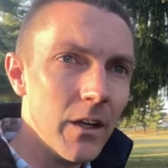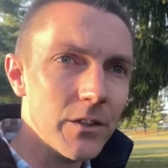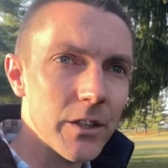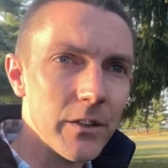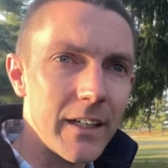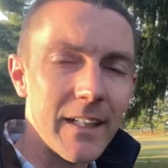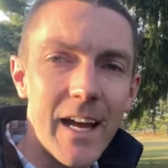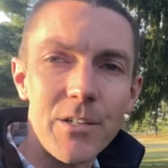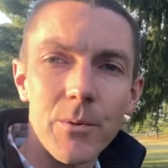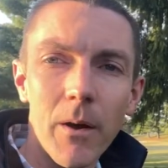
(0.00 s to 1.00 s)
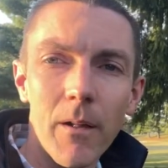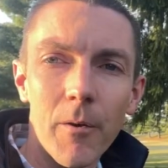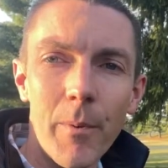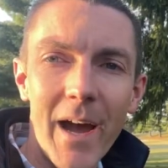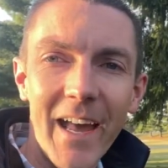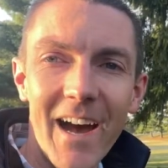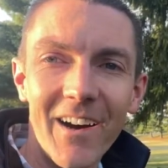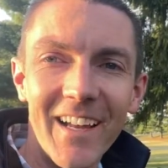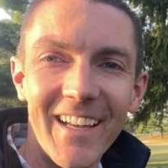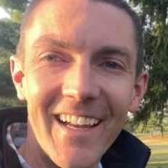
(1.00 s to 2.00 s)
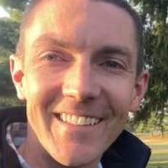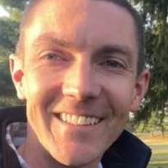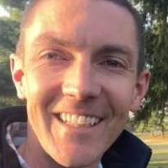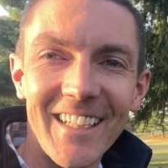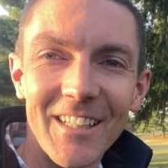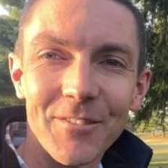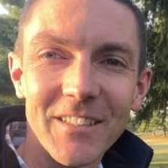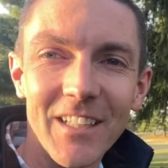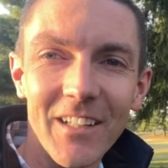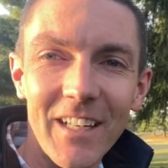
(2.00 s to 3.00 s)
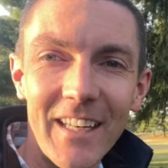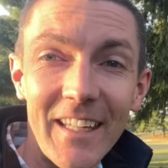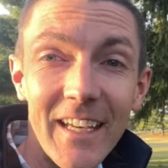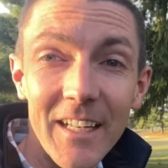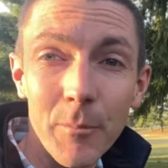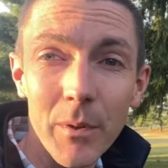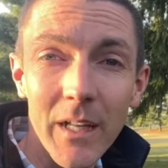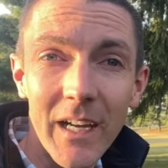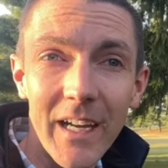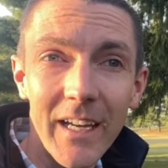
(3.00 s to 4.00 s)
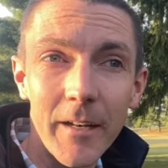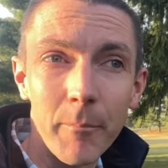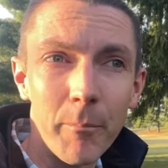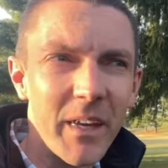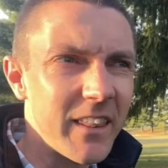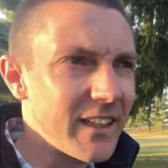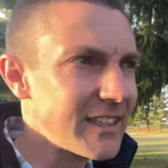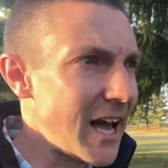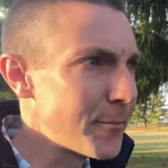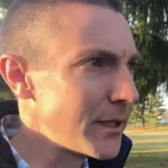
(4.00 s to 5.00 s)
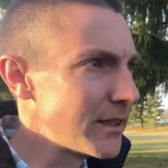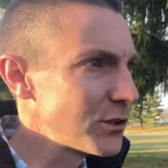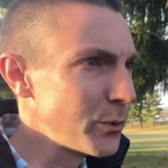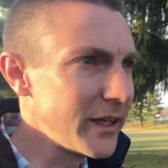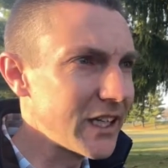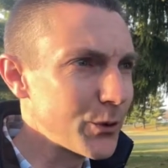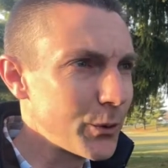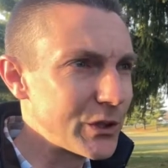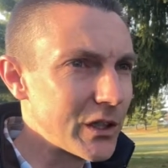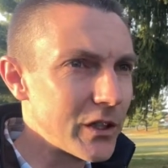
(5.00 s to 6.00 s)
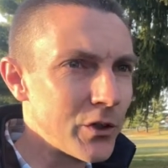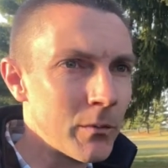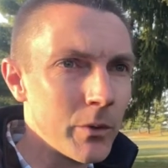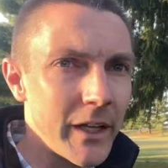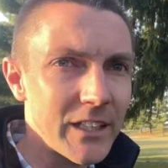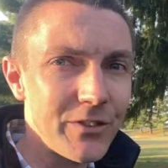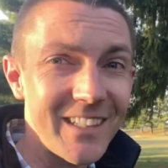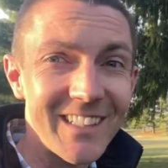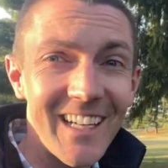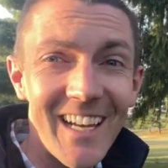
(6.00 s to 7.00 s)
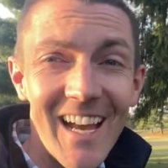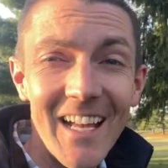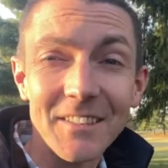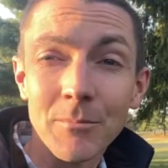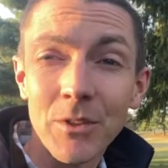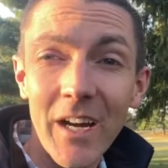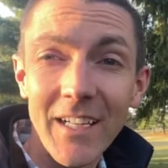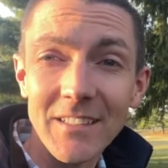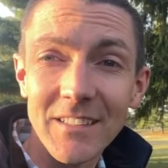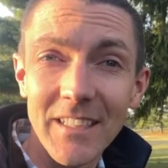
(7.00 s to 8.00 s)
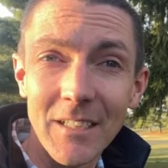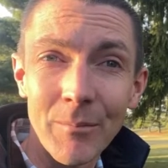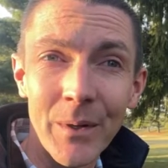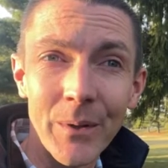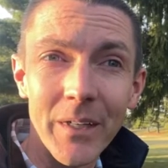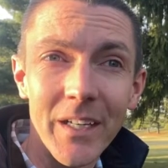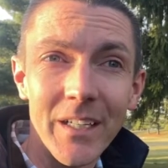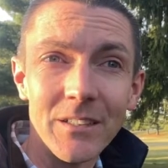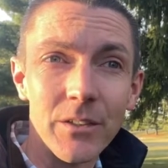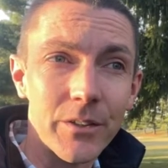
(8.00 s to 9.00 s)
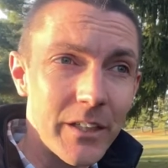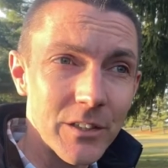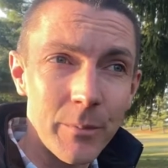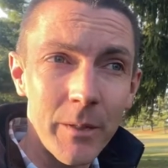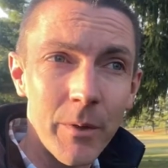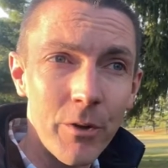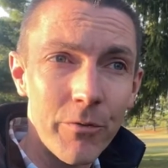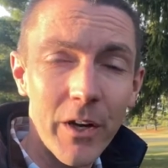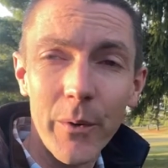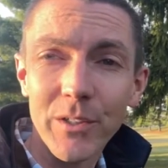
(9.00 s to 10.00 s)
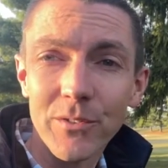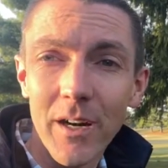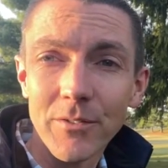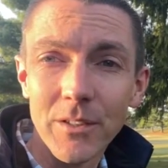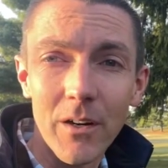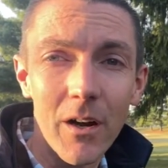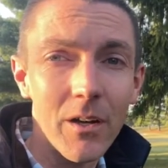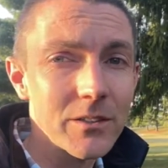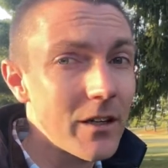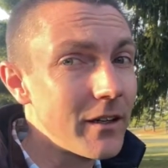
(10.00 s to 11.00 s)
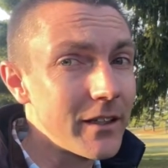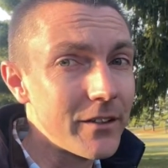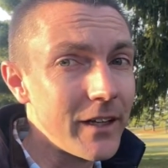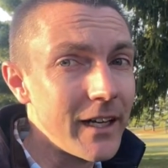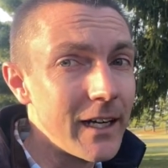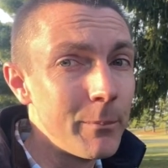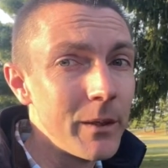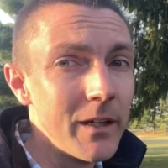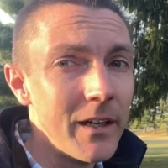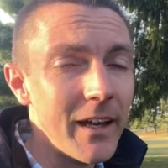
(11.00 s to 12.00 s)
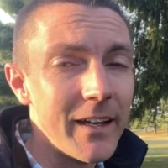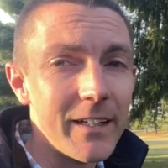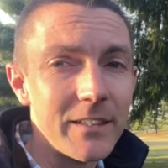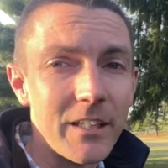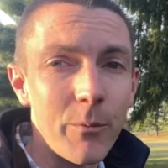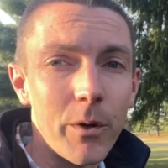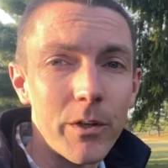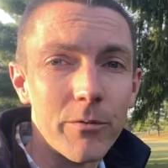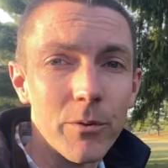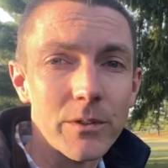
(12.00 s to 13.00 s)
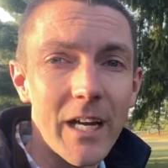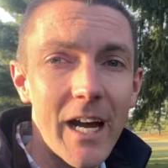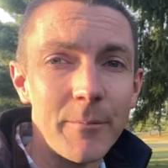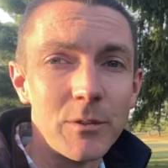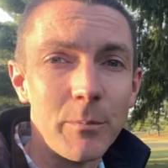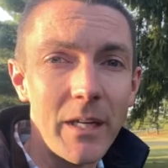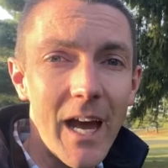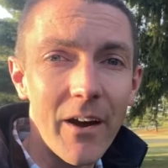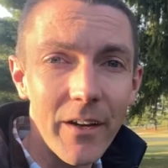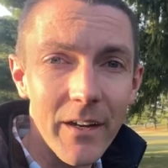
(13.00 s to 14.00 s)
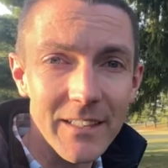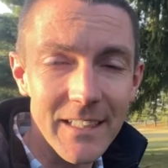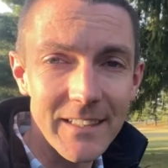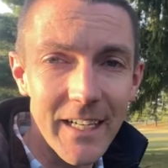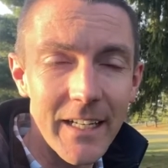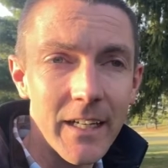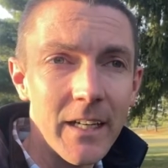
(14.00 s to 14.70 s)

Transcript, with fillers: certainly glad you all are back out and seeing the facility and getting to play and big things happening this week as we return to normal guest fees and some grass is getting mowed. So the greens are being mowed, fairways, roughs, they're all starting to green up and it is a wonderful time to be out here. As I said,